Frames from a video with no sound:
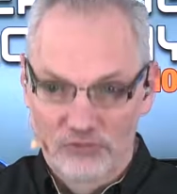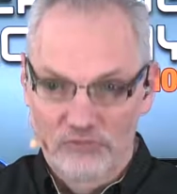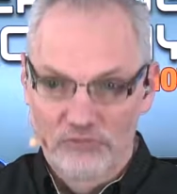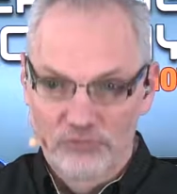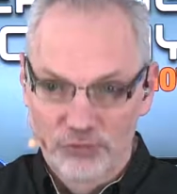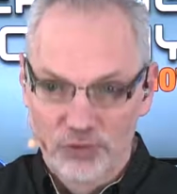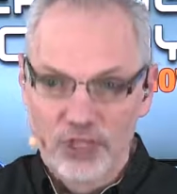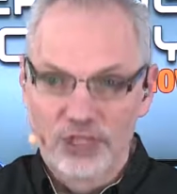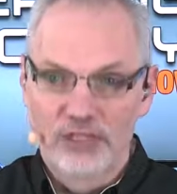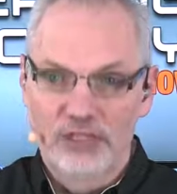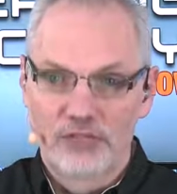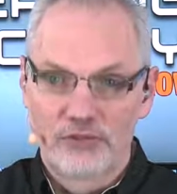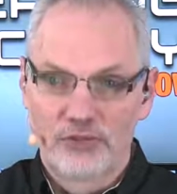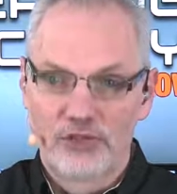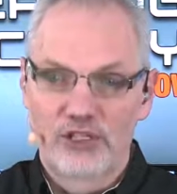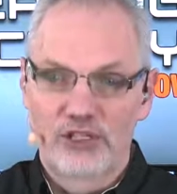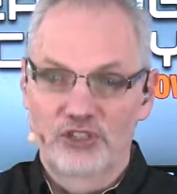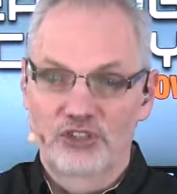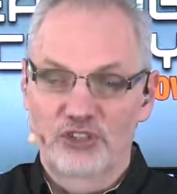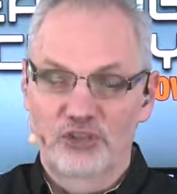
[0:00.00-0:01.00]
Really,
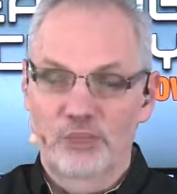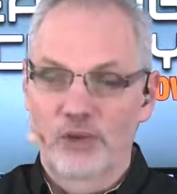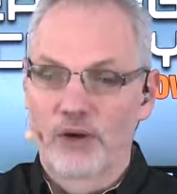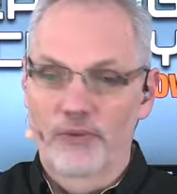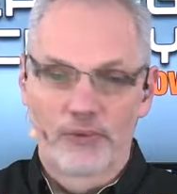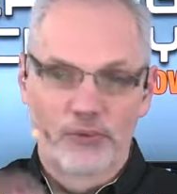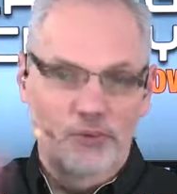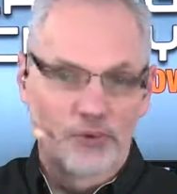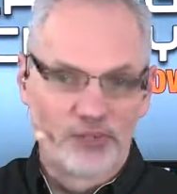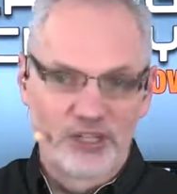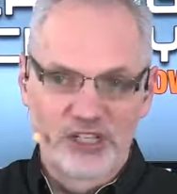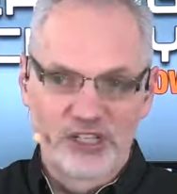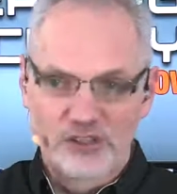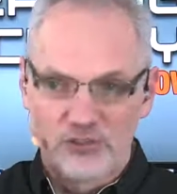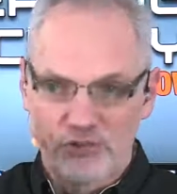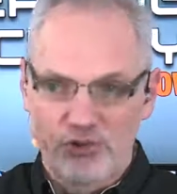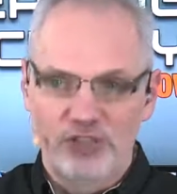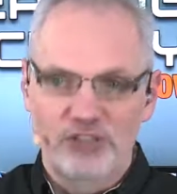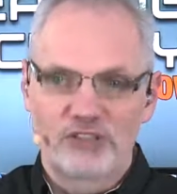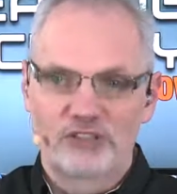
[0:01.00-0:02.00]
really smart. We won't need
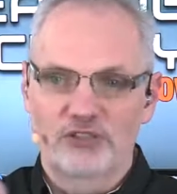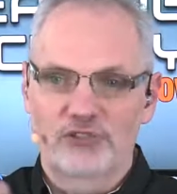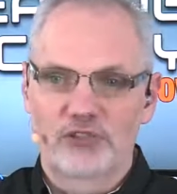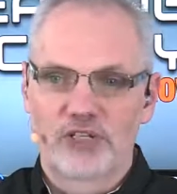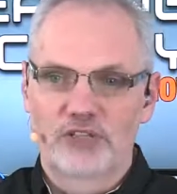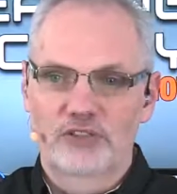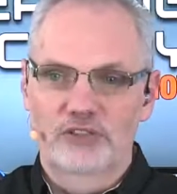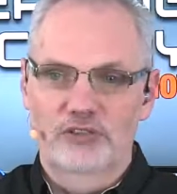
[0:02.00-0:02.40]
green screens.